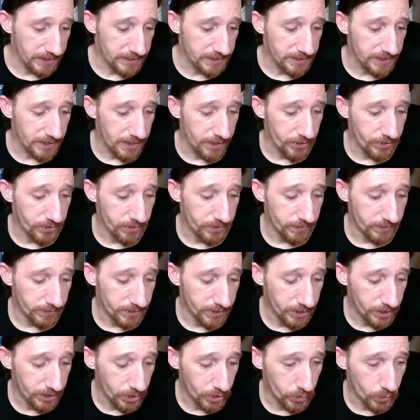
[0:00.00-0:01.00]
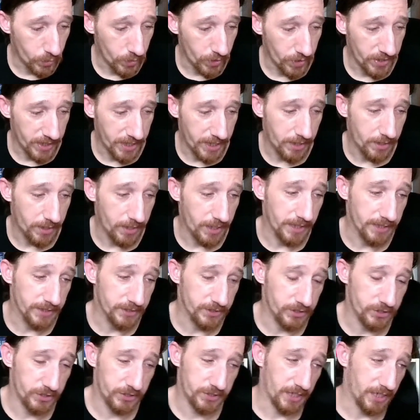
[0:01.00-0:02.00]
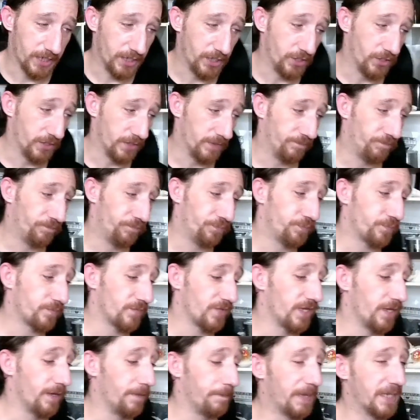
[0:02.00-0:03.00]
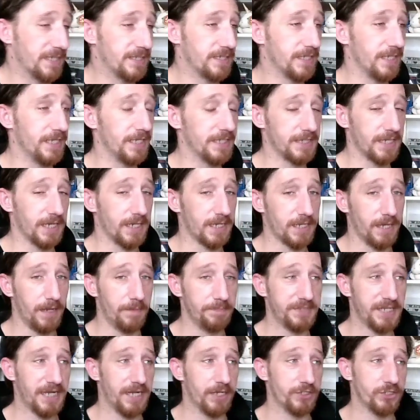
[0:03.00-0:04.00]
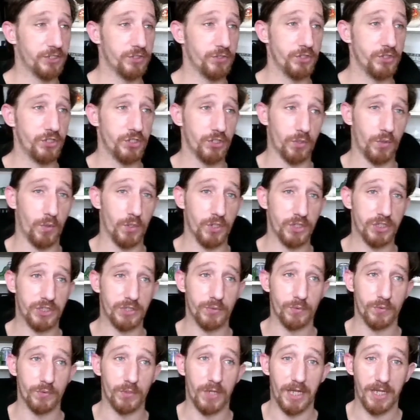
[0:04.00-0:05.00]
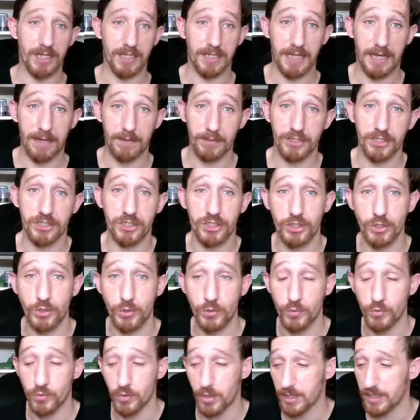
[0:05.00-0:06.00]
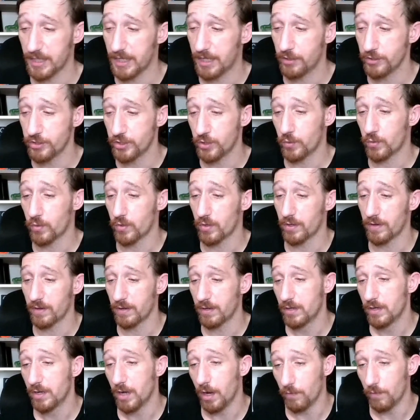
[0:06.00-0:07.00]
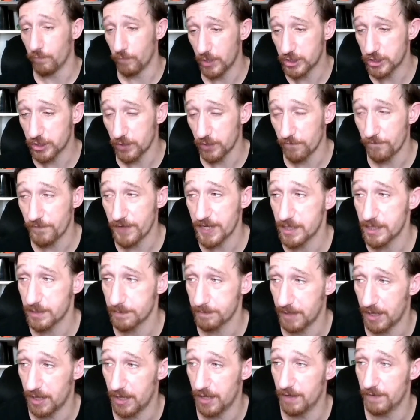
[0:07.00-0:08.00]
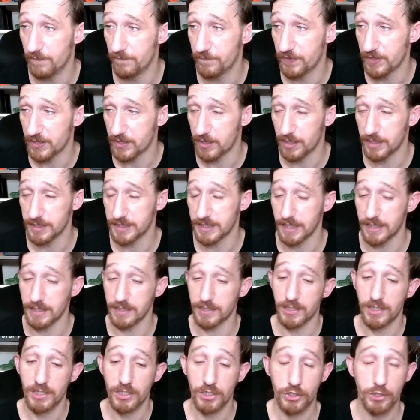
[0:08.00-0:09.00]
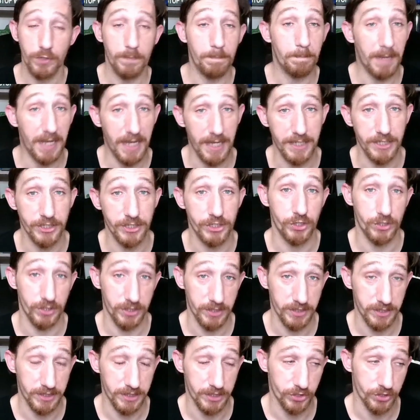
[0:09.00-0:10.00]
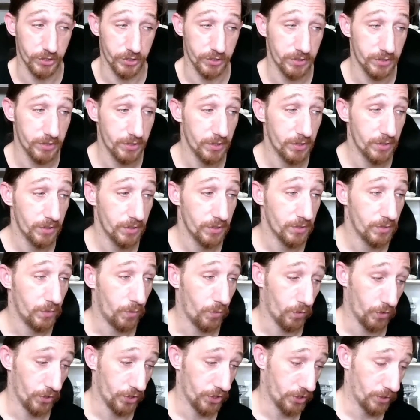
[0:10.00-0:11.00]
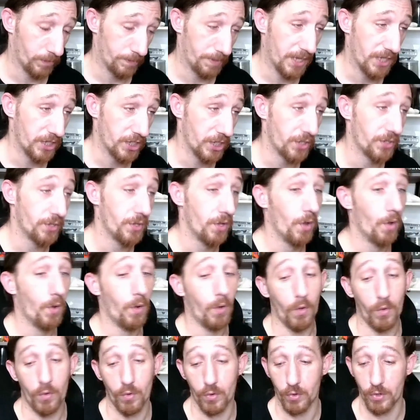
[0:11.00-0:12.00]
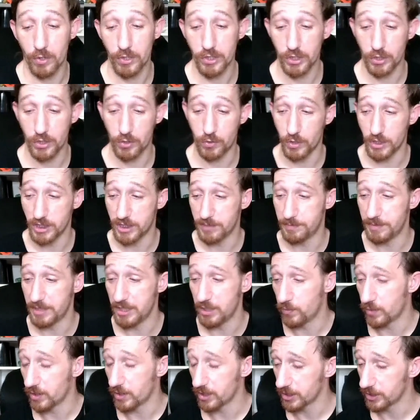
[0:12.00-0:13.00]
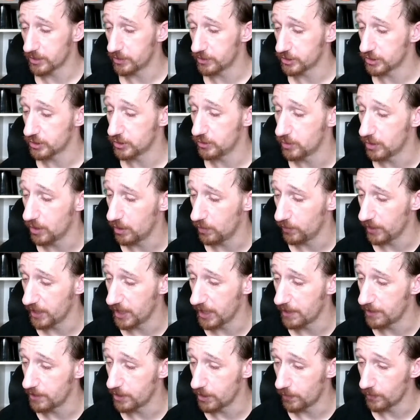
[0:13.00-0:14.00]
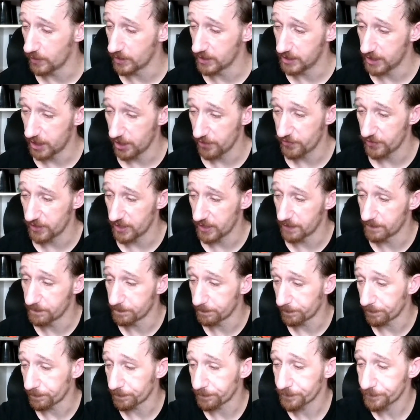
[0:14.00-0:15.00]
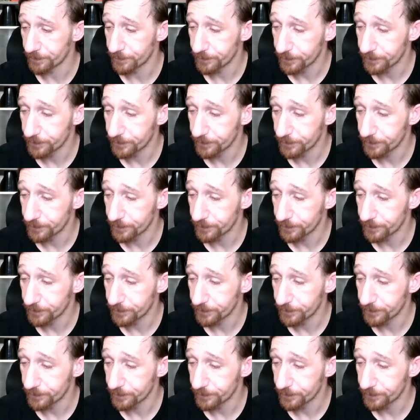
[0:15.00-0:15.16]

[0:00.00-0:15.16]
it's neither here nor there. Basically it's going to come down to you're going to allow your original fandom of the content to bias your decision or your opinion, or you're going to be one of those who go in knowing nothing,